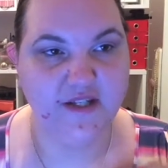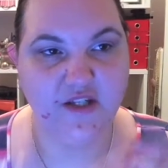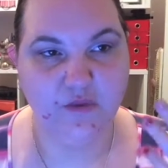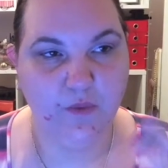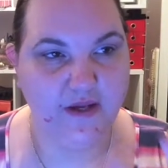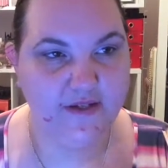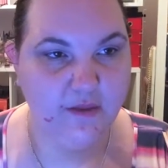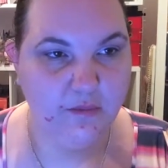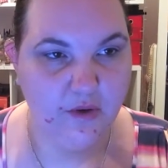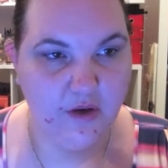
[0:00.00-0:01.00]
It's just
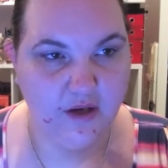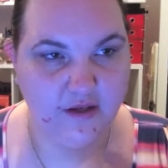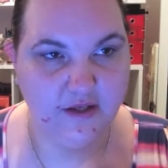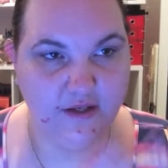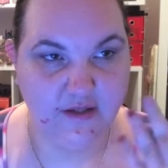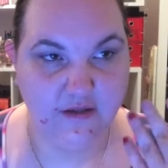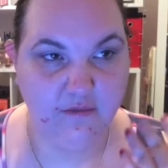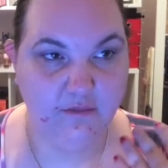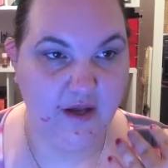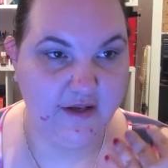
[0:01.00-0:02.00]
wasting product, and
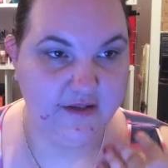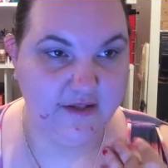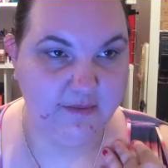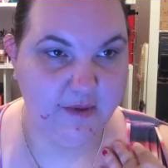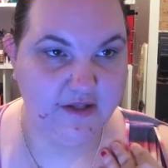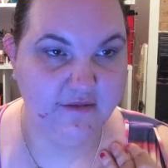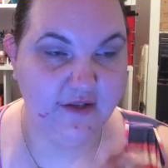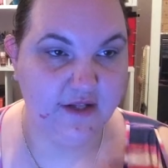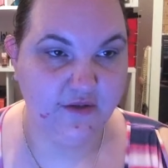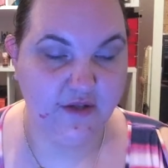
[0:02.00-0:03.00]
MAC is expensive
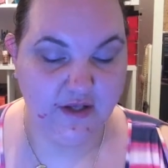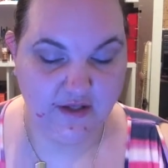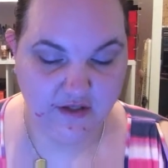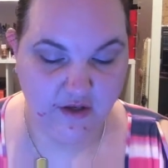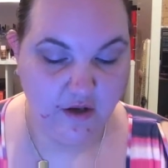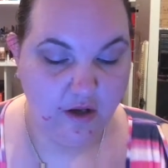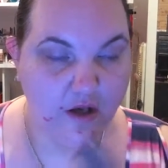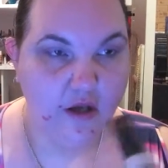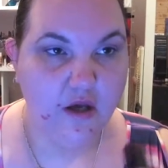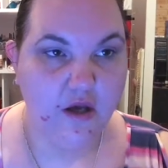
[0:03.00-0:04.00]
and that sort of thing. So
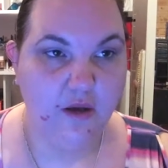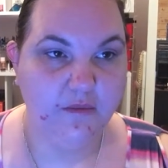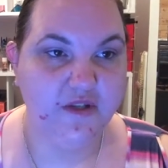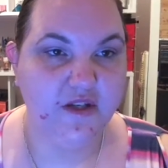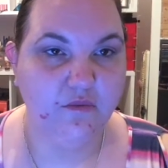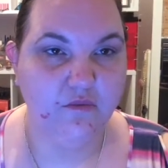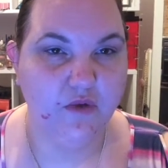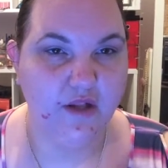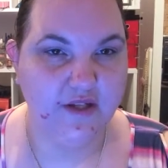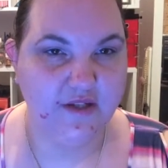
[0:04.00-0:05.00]
I'm using
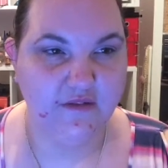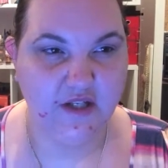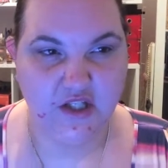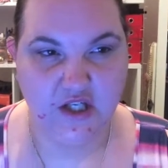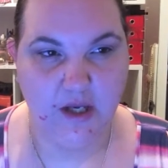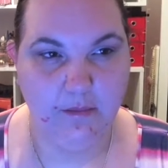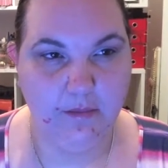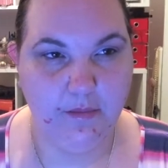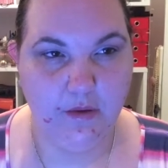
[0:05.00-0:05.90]
relatively cheap